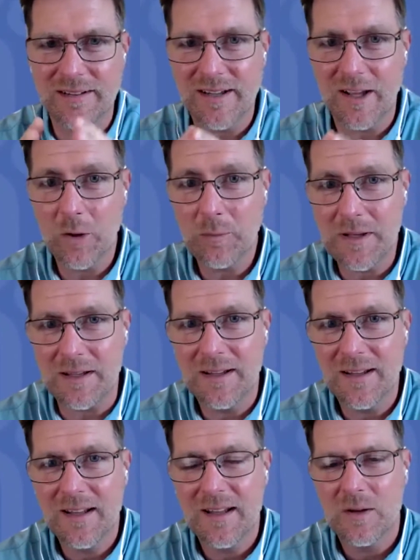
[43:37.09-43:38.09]
Tell me,
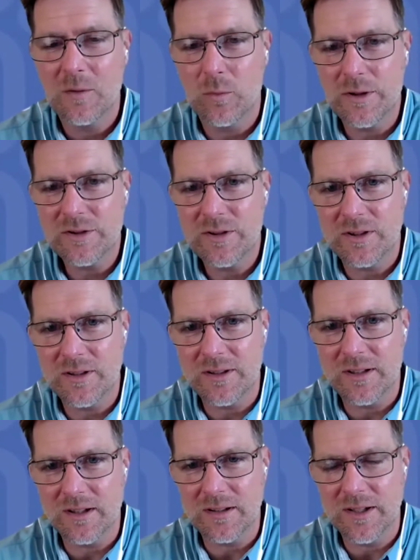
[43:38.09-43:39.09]
what
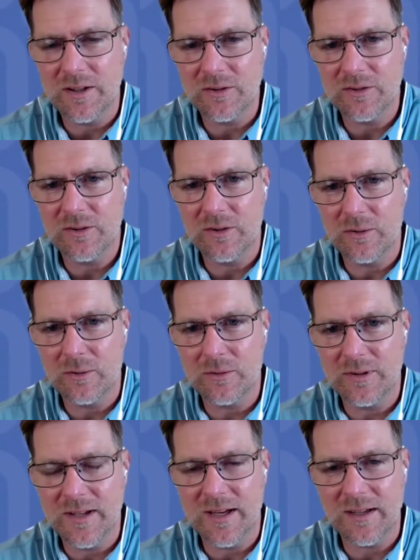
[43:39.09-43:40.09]
should leaders do
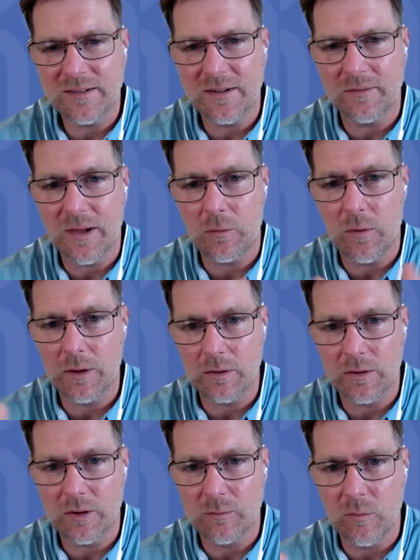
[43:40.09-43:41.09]
next if they want to
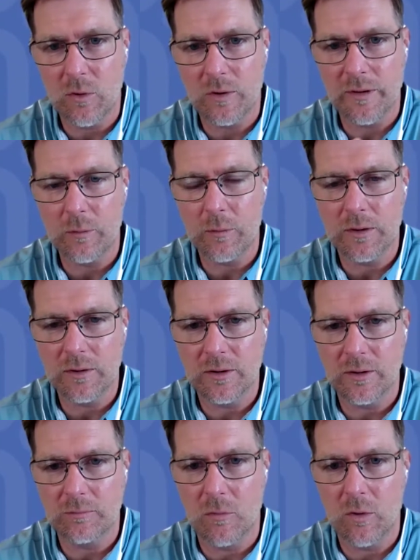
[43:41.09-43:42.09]
learn more? They want to
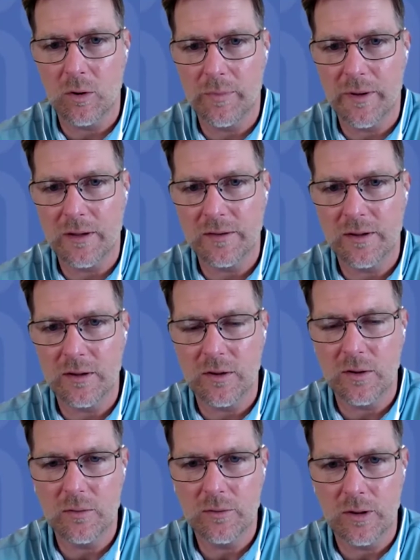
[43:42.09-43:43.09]
learn more about
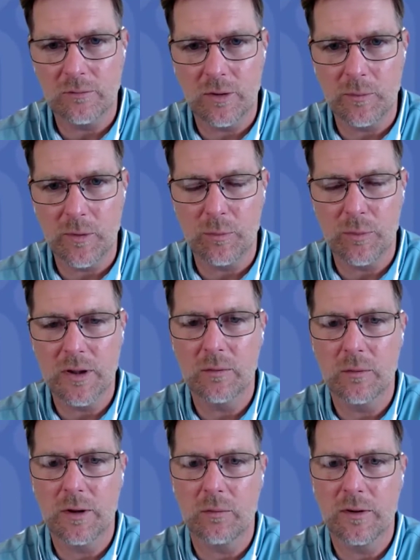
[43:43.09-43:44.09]
you and from your book.
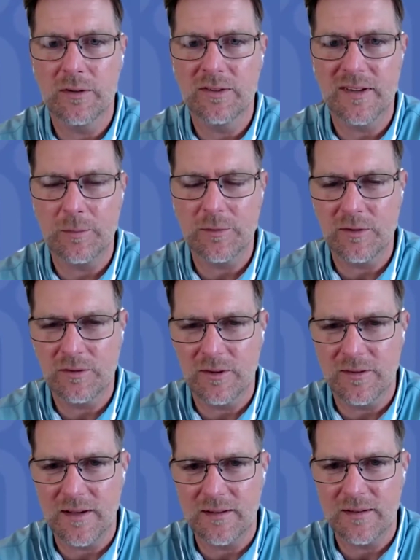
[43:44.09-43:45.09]
What steps
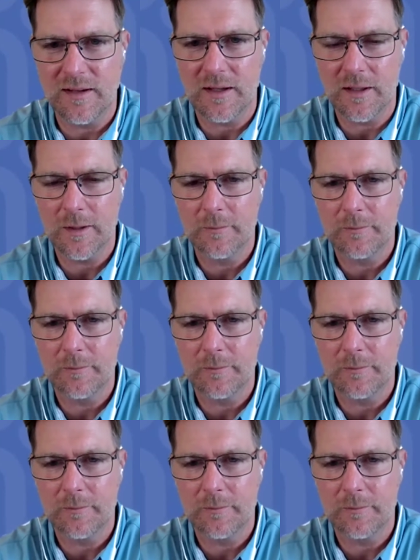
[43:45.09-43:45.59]
should they take?